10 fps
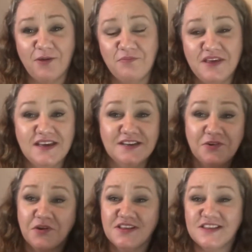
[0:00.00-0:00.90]
eating
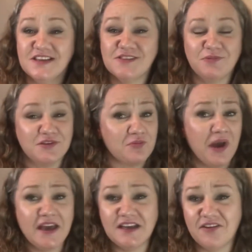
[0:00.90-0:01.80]
noises, which is why
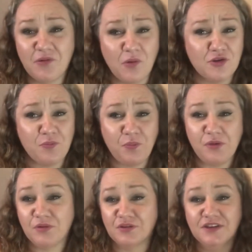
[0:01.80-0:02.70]
I can never watch
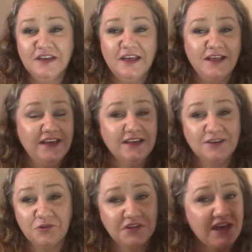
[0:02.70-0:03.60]
people eating
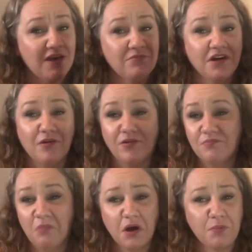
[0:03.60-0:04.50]
on camera or
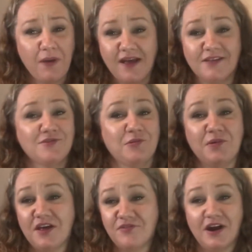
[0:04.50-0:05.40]
mukbangs or
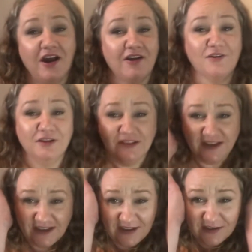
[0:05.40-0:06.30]
whatever. Are
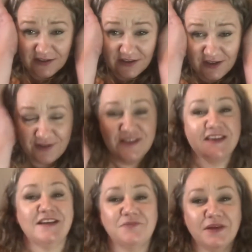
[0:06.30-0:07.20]
like, oh,
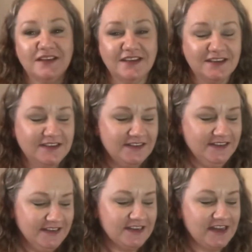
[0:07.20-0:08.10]
send me into
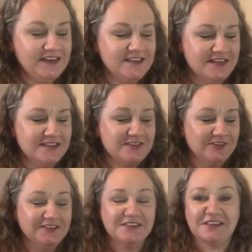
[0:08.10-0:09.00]
crisis.
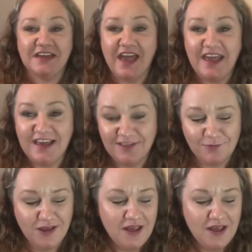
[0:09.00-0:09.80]
Honestly, I hate them.